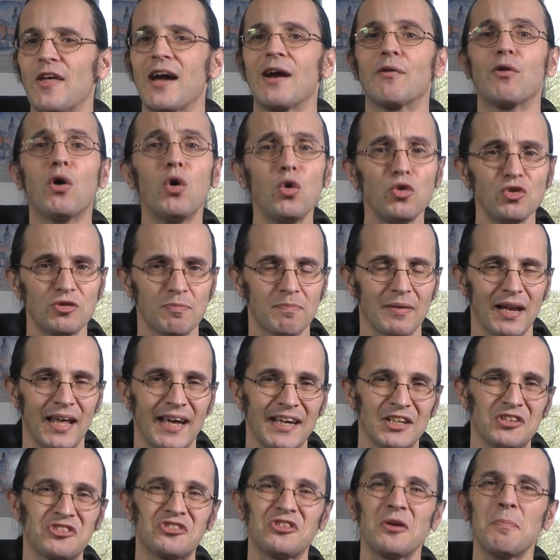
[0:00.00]
to their old
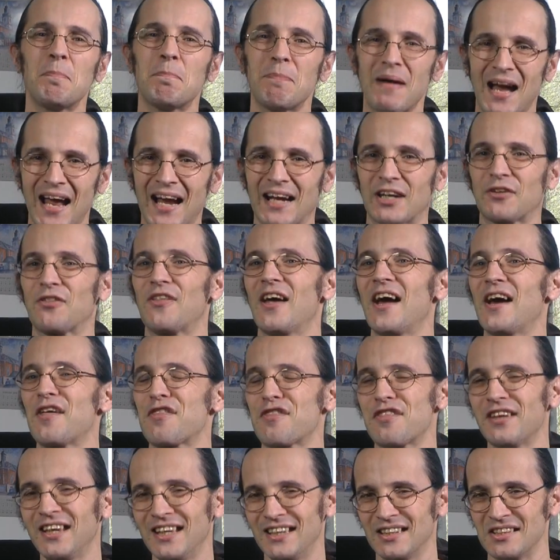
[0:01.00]
place to pack
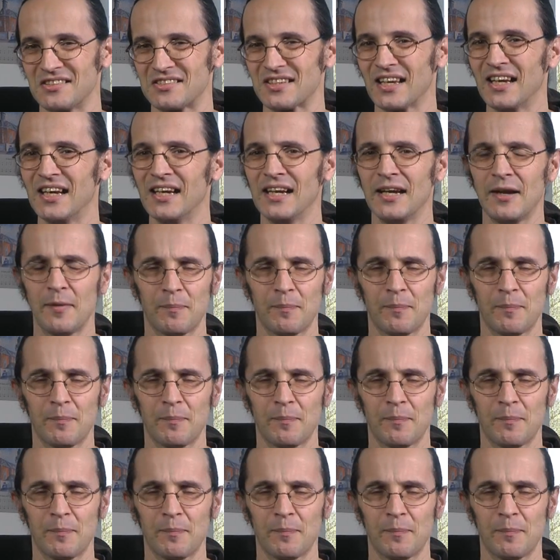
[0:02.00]
their things.